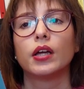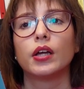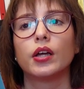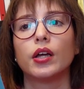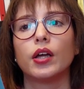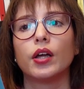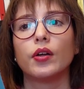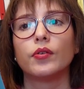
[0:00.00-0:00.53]

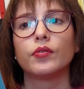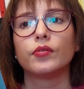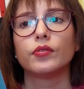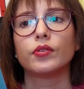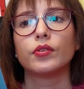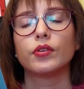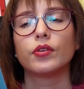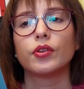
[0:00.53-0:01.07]

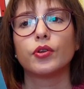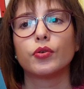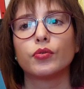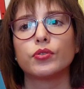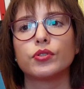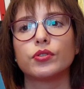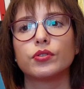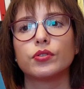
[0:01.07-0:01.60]

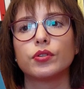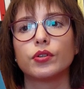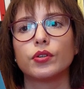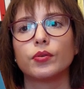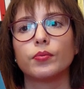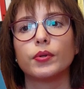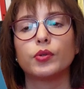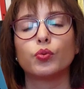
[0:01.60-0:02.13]

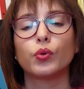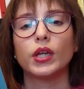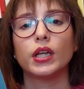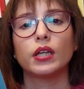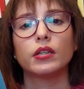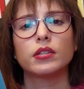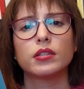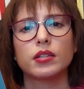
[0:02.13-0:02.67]

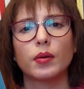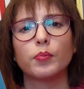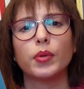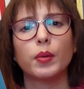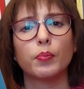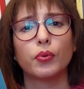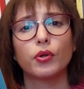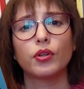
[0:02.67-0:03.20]
between some
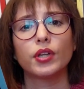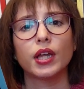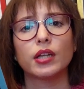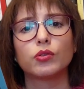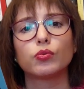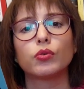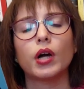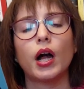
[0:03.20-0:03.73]
people
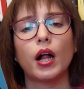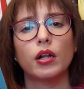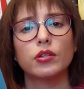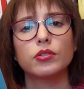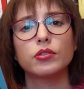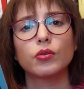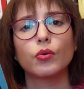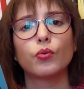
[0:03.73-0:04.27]
that
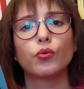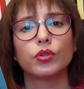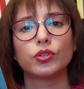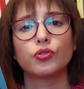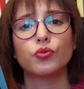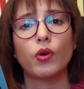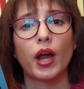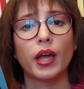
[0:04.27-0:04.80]
also were
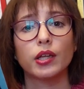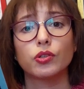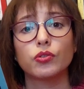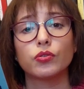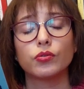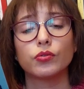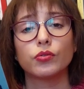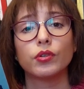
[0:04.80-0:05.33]
trying
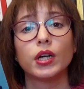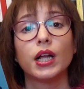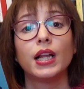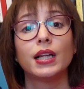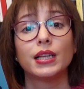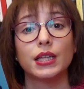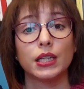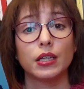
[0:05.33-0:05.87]
to
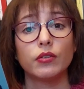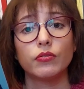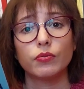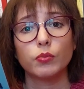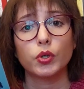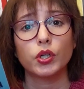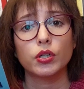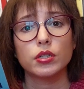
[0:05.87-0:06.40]
leave
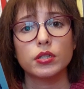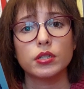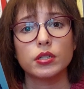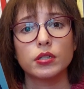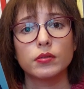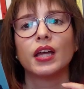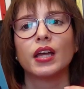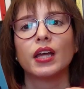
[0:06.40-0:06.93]

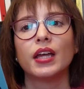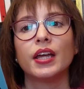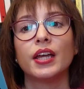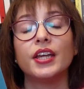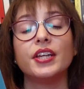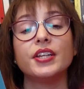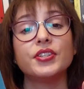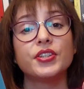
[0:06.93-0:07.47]
Manosque.
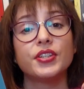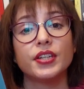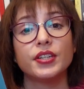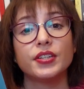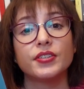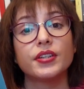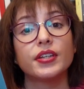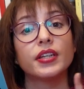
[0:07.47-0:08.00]
He
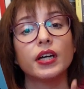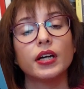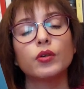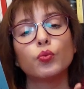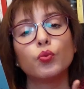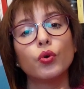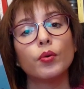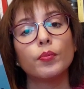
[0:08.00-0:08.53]
sees the
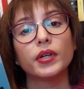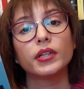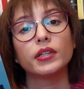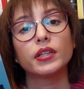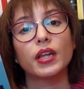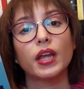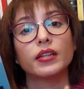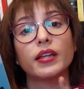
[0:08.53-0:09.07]
young
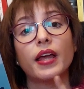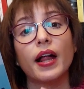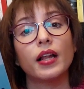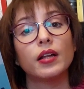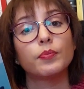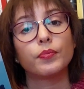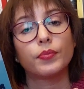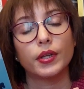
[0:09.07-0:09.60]
woman that
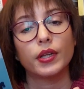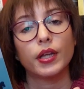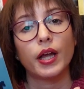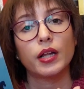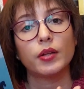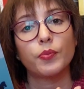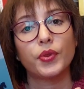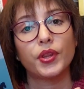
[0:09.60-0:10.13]

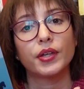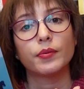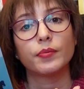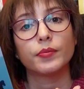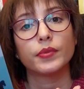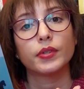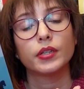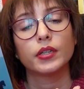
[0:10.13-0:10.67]
helped
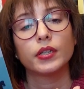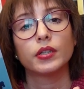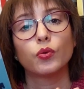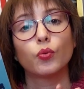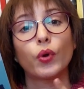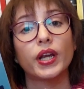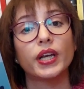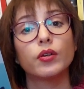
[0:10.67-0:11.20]
him
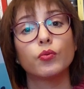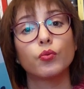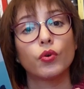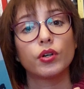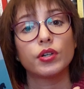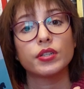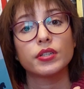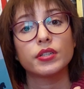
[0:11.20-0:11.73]
when he
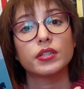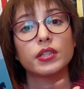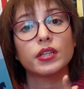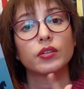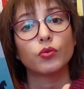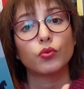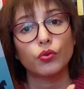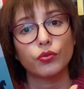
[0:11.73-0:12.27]
was
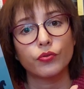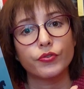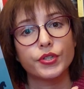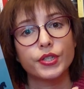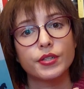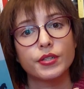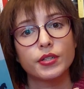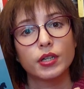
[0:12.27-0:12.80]
in the
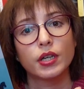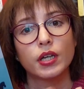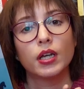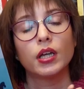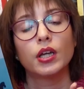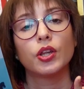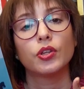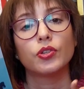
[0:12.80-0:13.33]
roofs,
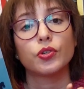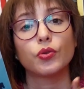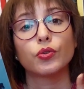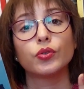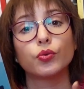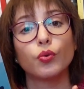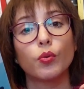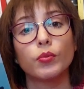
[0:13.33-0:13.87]
so
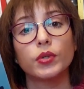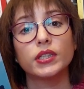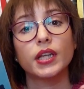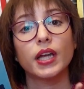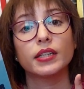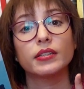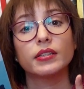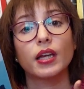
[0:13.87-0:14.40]
the woman
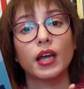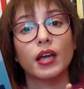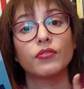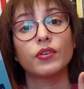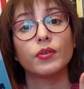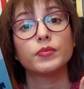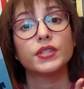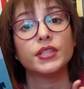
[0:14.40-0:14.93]
that gave
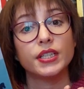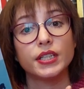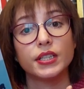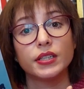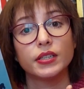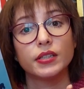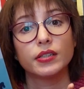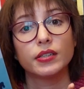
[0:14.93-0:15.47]
him tea.